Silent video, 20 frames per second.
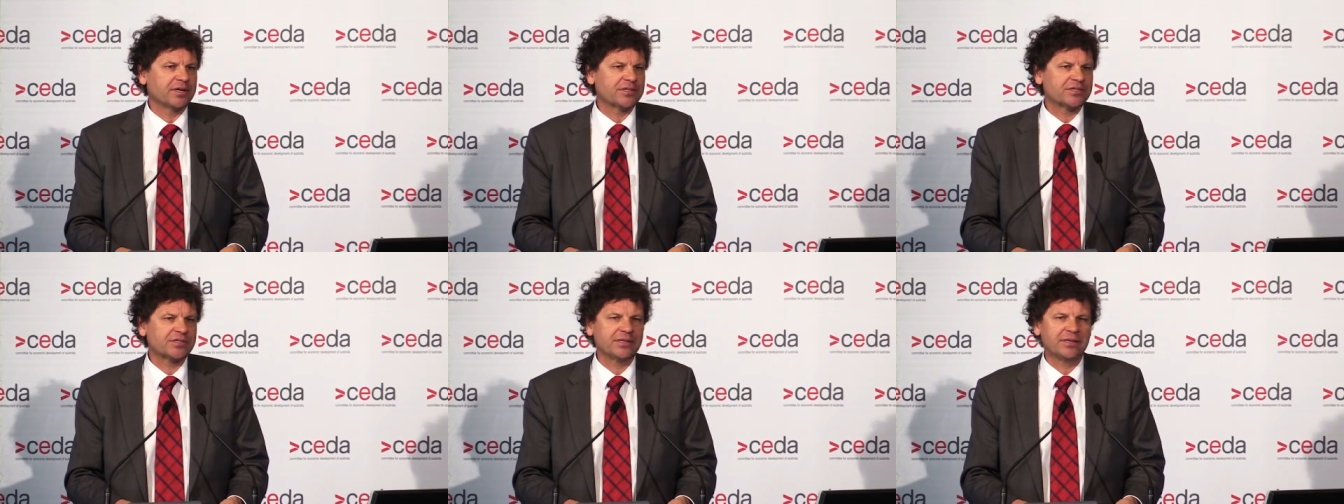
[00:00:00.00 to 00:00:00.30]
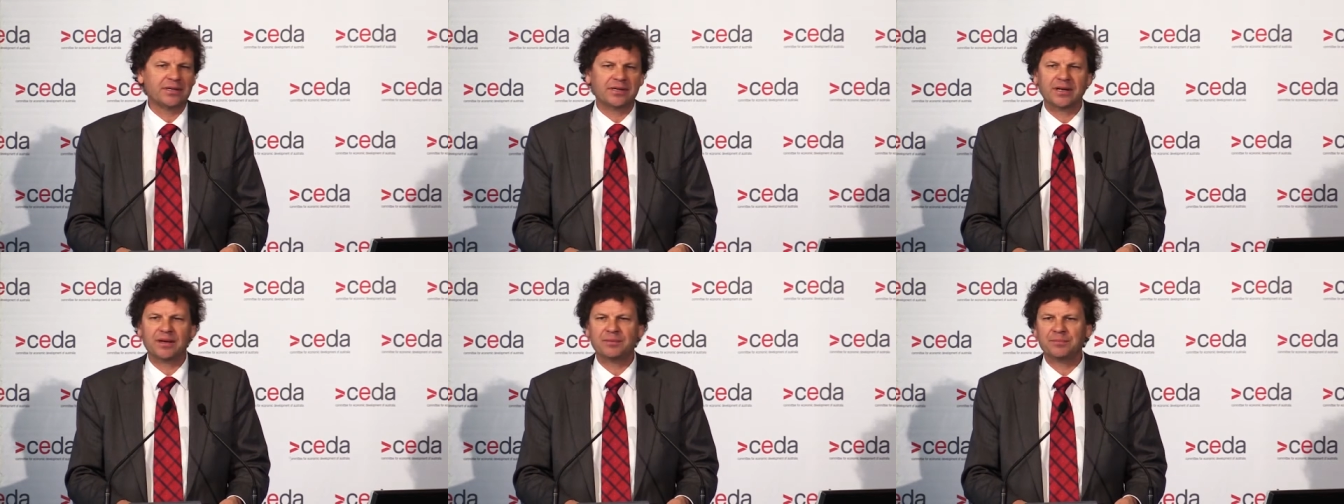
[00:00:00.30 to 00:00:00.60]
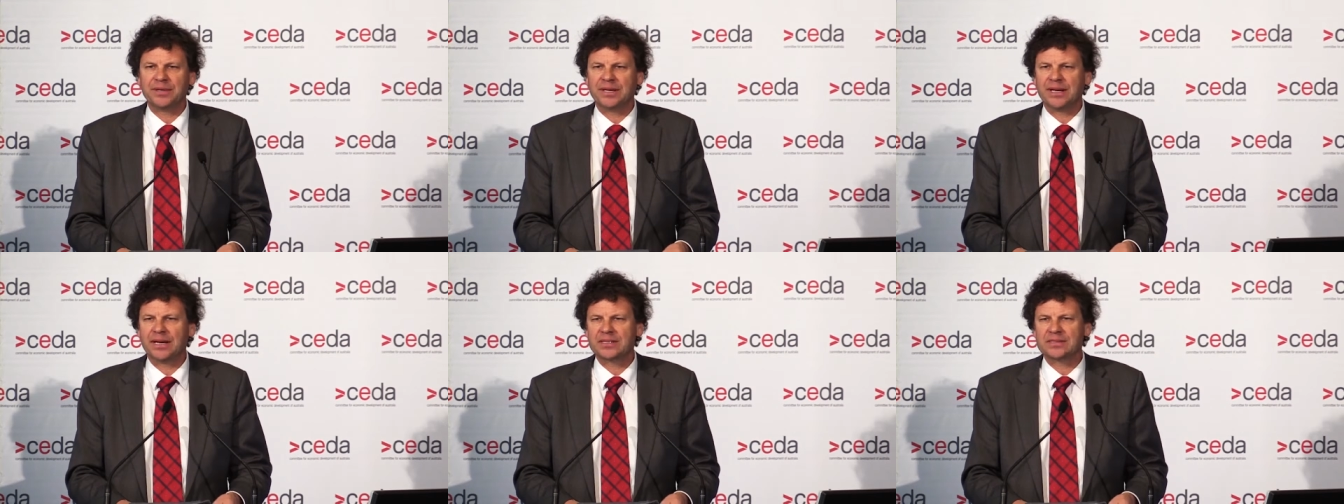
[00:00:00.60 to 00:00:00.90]
I see a
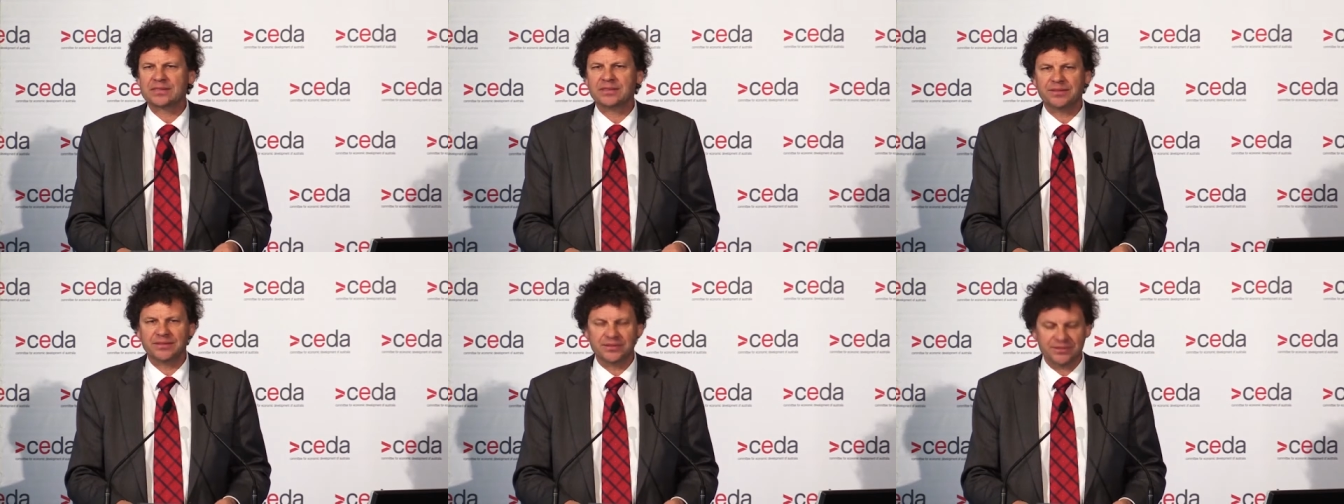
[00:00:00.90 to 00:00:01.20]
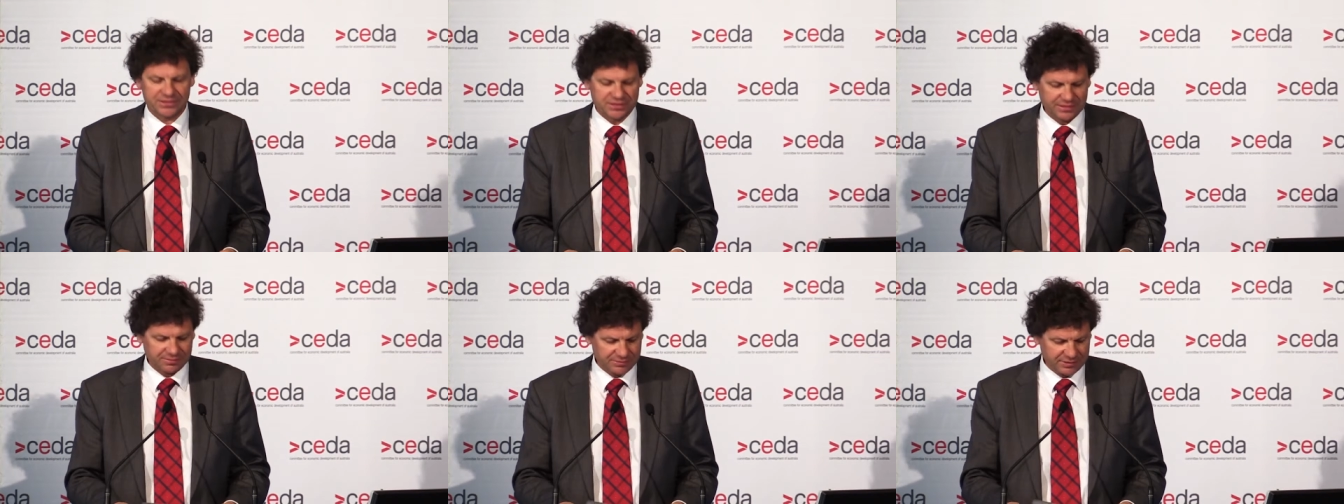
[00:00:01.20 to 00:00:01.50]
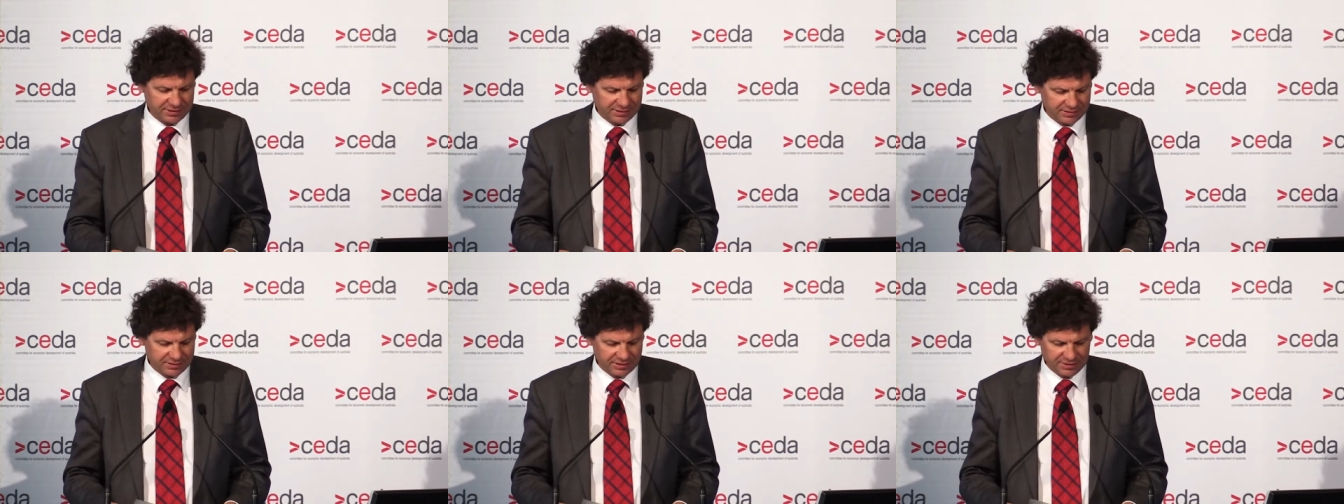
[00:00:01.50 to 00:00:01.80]
company actually do
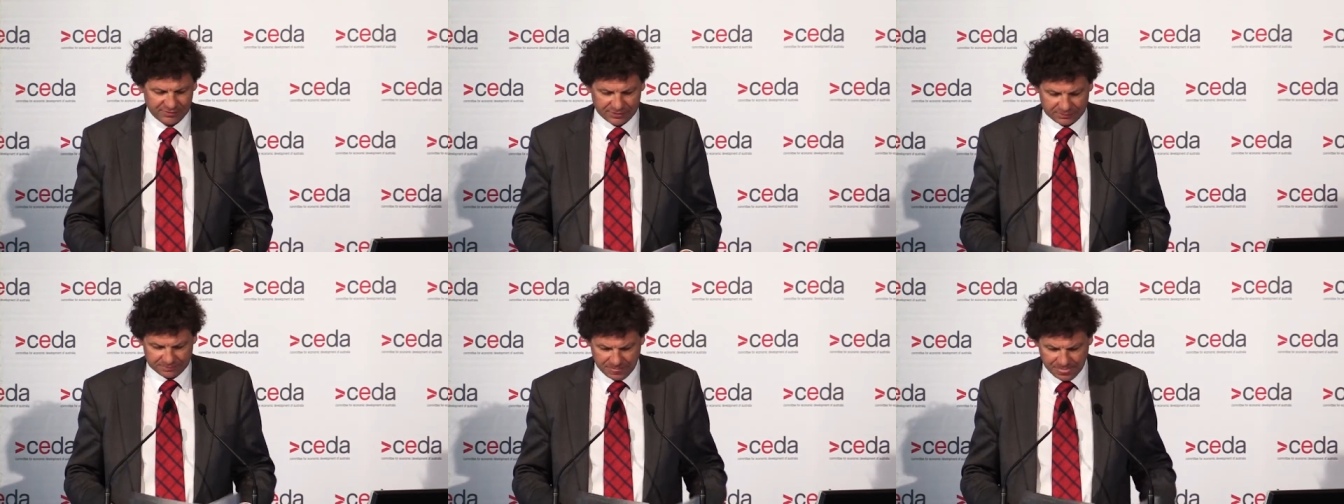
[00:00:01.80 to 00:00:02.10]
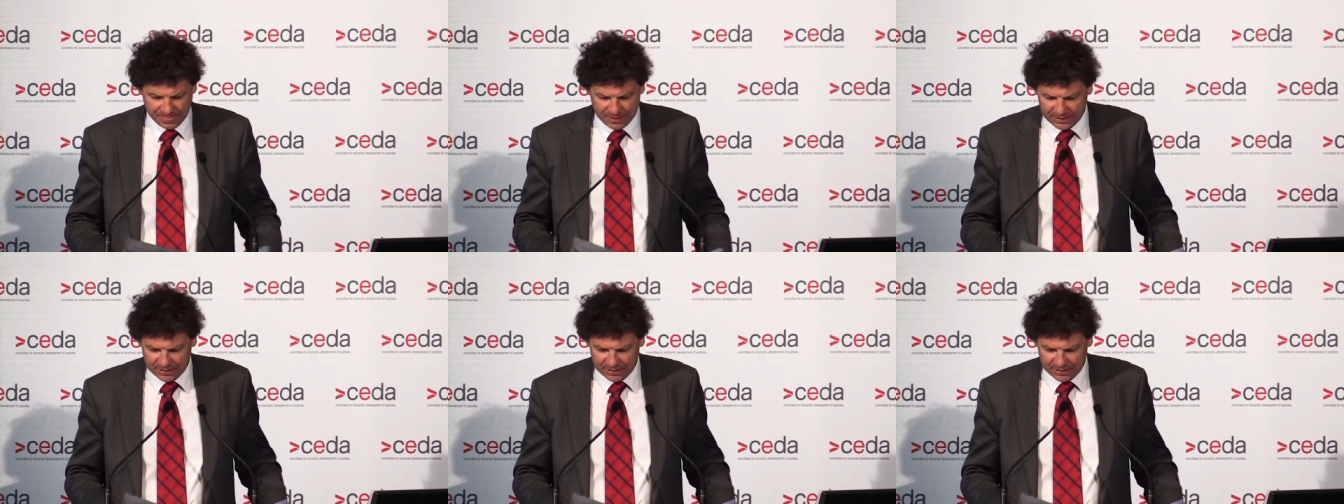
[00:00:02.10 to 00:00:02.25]
something clever.